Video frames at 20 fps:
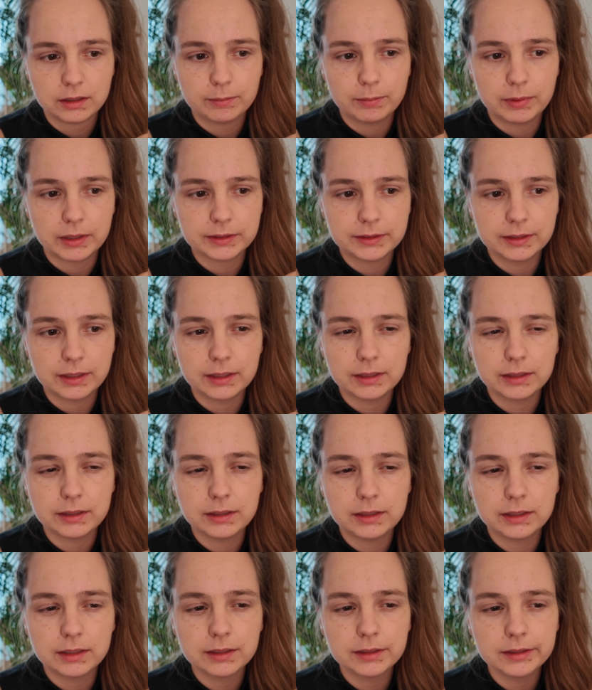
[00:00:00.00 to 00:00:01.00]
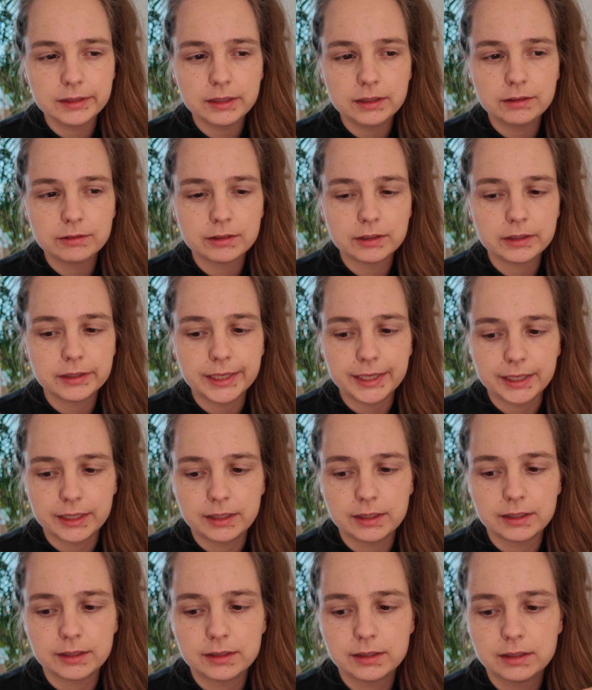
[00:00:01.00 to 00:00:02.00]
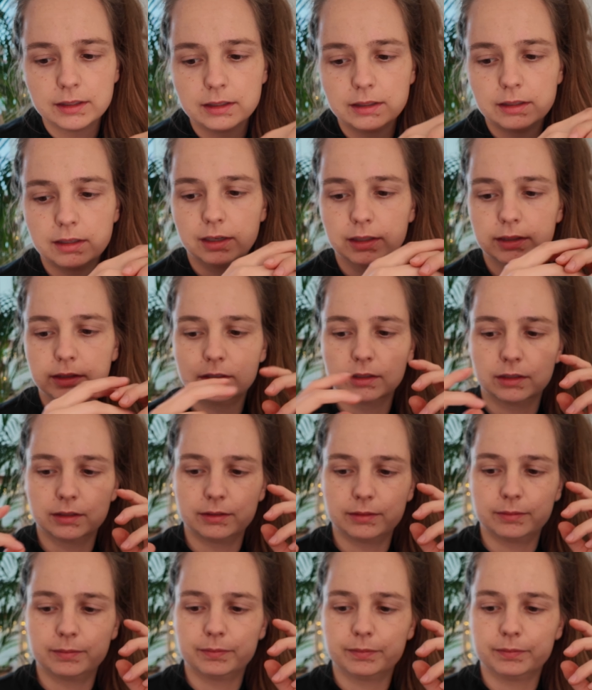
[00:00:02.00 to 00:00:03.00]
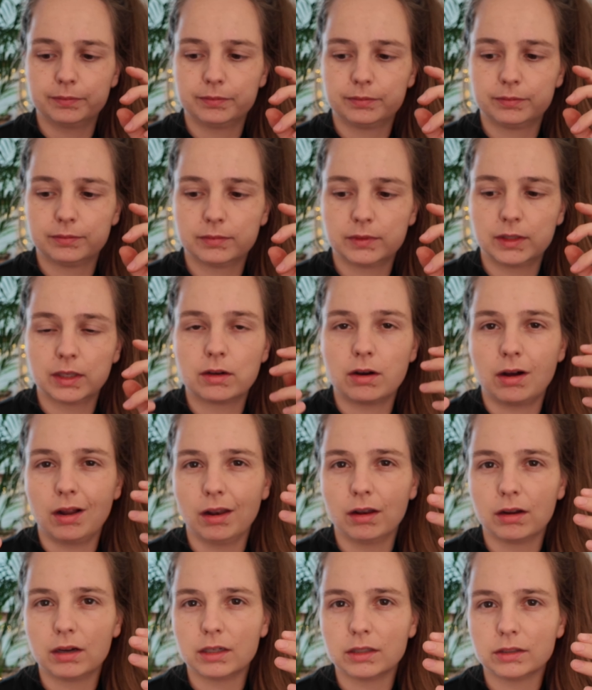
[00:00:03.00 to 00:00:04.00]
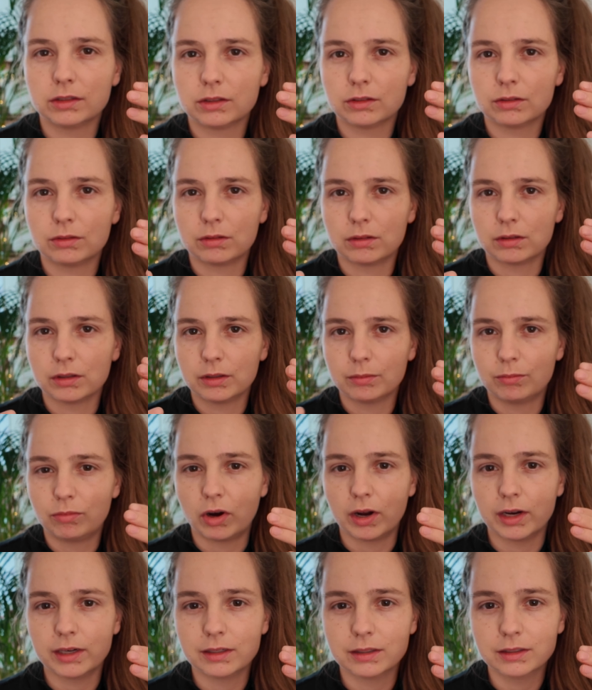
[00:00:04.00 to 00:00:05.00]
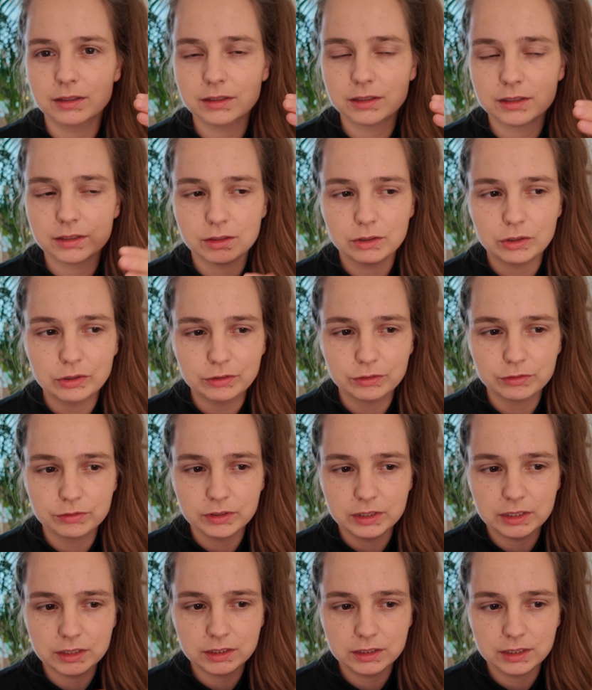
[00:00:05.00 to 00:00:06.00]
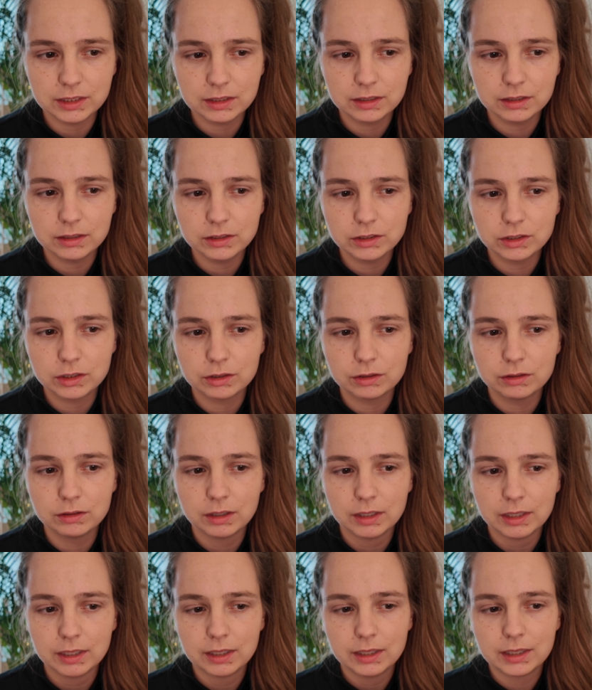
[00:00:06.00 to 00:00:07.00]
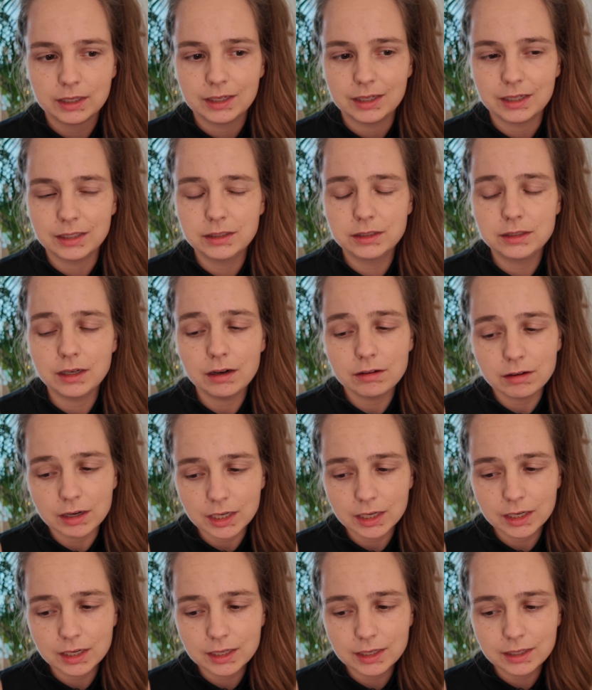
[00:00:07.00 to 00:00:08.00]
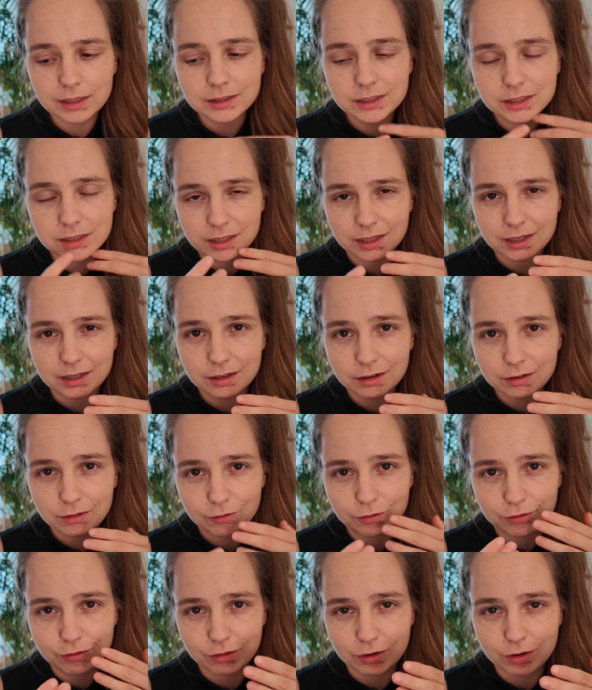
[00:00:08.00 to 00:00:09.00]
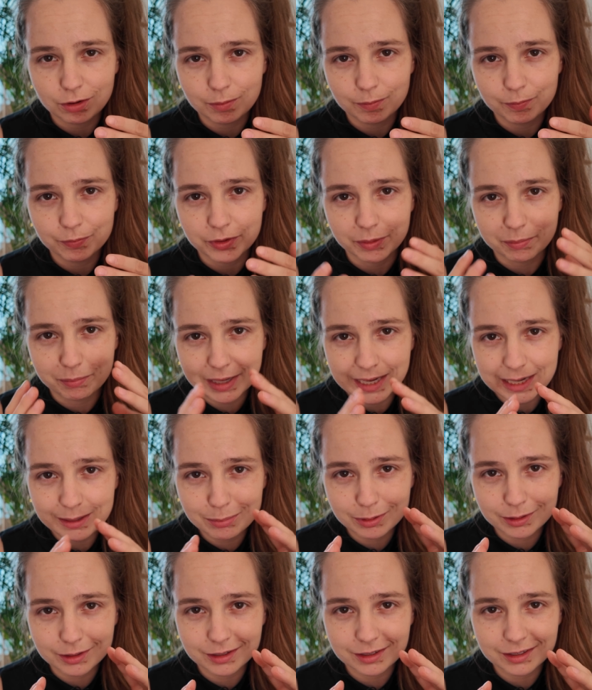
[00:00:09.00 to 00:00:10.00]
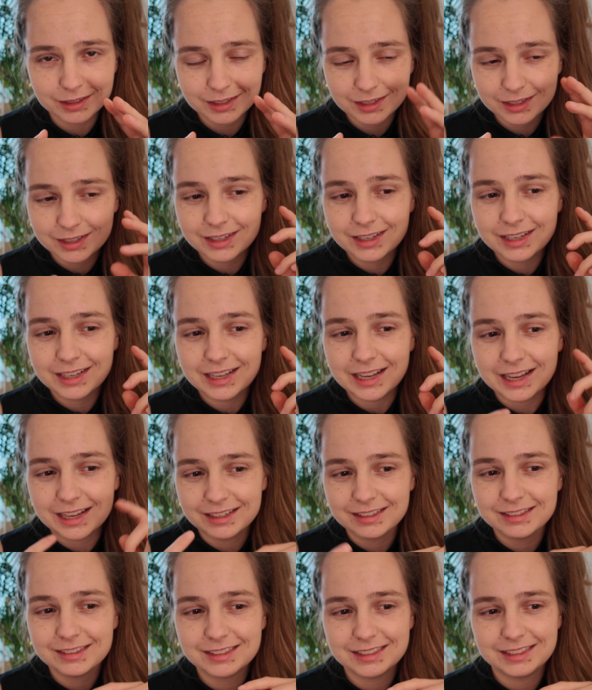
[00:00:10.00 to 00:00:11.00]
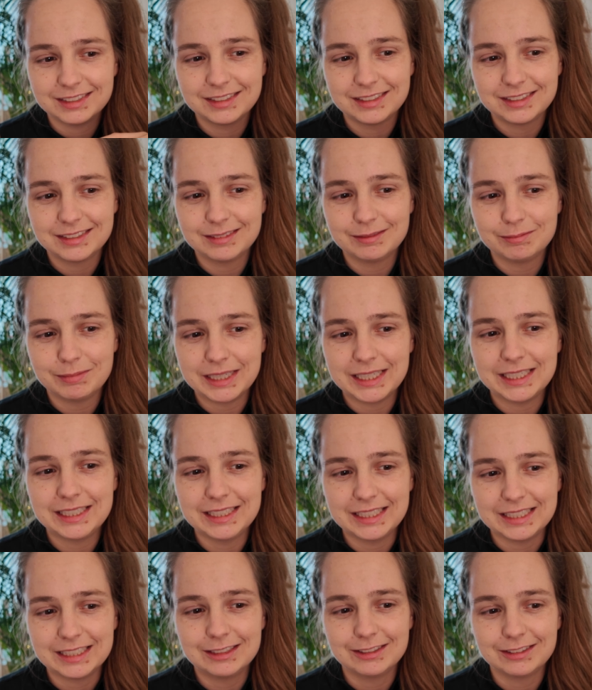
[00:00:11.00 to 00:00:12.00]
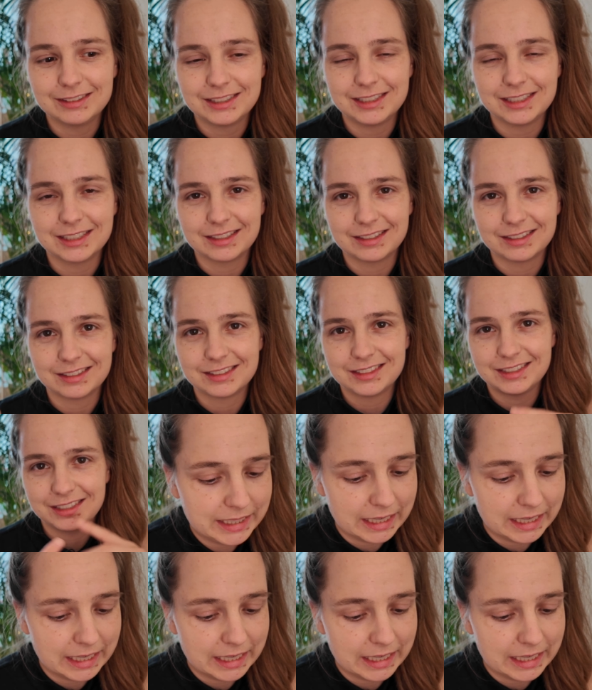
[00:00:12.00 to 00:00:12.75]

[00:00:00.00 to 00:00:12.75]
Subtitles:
But I didn't even edit like the colors or the brightness of these stickers. So it's directly scanned from the paper and made into stickers.